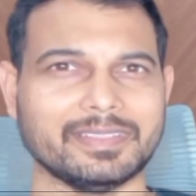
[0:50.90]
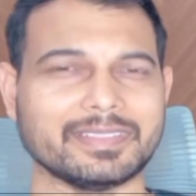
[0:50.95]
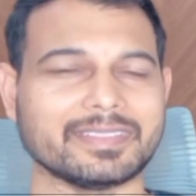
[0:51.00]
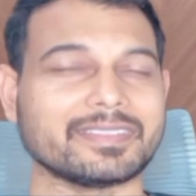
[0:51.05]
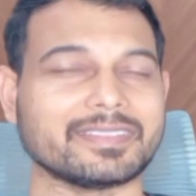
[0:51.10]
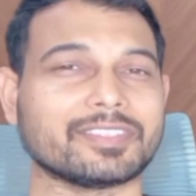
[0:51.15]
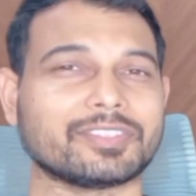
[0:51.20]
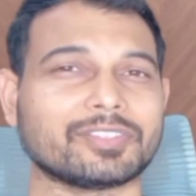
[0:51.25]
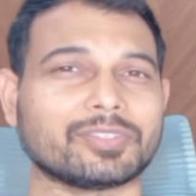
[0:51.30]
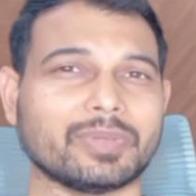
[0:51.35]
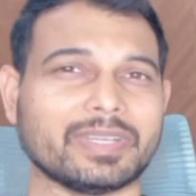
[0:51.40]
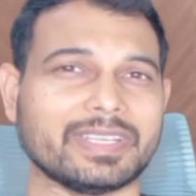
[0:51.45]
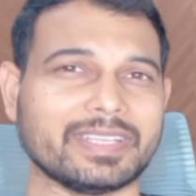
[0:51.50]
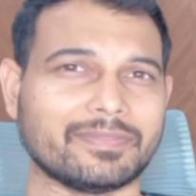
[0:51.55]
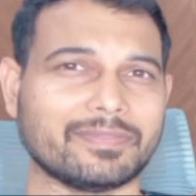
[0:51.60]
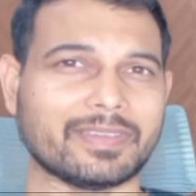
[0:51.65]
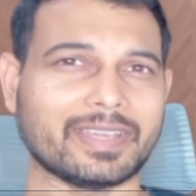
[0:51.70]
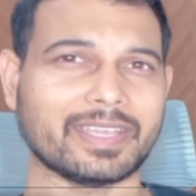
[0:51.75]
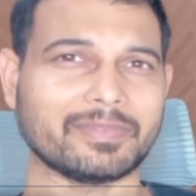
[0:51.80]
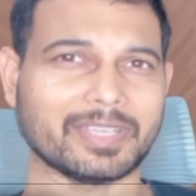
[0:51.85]
This is a
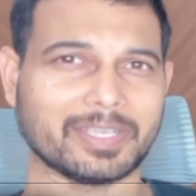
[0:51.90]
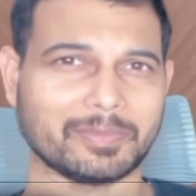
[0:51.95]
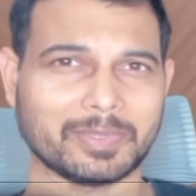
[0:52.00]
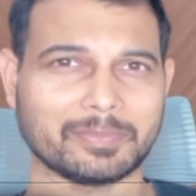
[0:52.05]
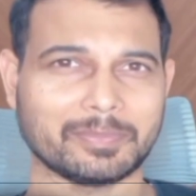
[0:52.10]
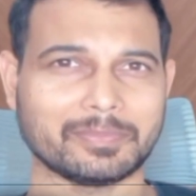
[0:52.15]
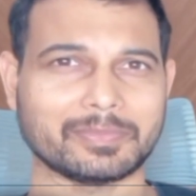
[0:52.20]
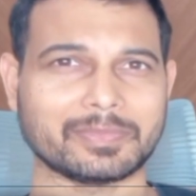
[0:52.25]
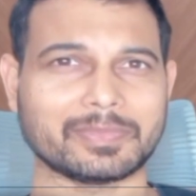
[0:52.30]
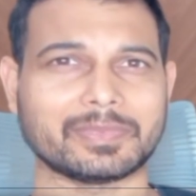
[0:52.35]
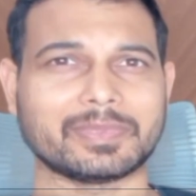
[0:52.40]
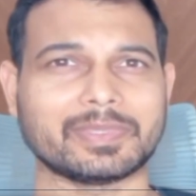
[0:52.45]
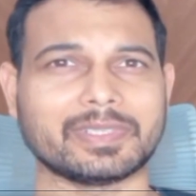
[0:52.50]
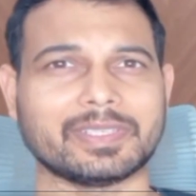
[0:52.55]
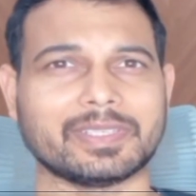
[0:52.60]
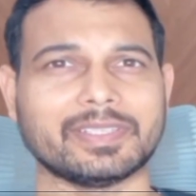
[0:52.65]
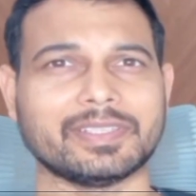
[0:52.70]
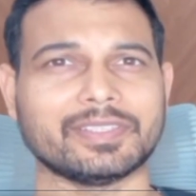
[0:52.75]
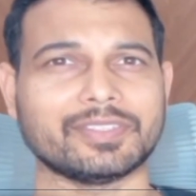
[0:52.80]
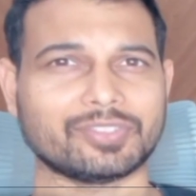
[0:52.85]
25 mm
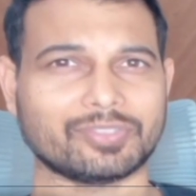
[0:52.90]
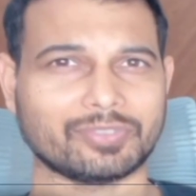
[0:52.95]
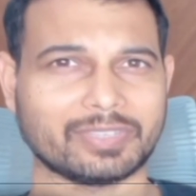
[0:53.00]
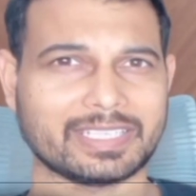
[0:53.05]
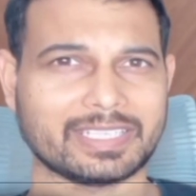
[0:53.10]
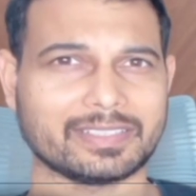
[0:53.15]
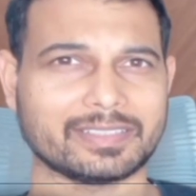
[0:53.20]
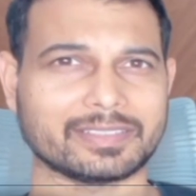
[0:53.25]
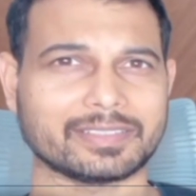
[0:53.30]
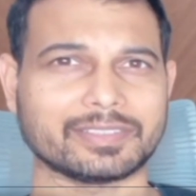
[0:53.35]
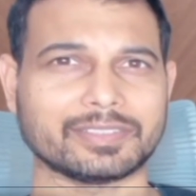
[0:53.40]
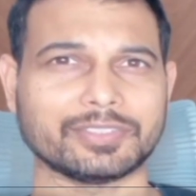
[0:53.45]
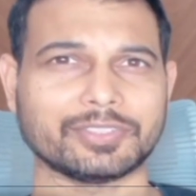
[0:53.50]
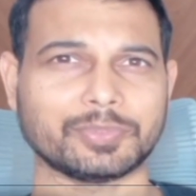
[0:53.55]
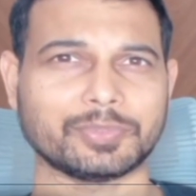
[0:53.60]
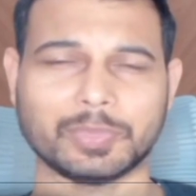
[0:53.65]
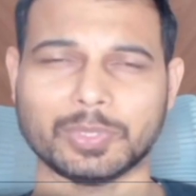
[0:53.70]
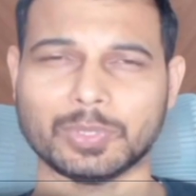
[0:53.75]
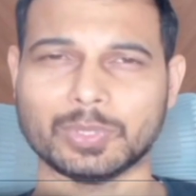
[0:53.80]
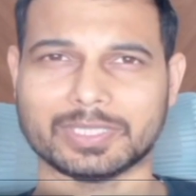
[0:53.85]
string
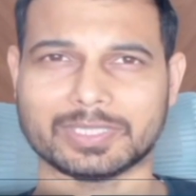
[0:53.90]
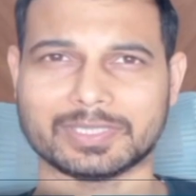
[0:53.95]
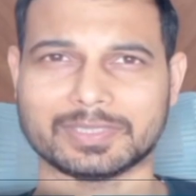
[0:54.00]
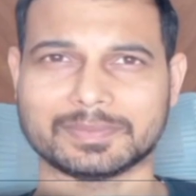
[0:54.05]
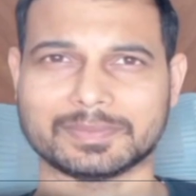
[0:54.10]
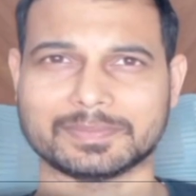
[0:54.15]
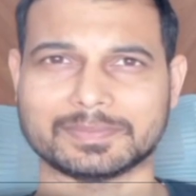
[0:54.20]
spooler.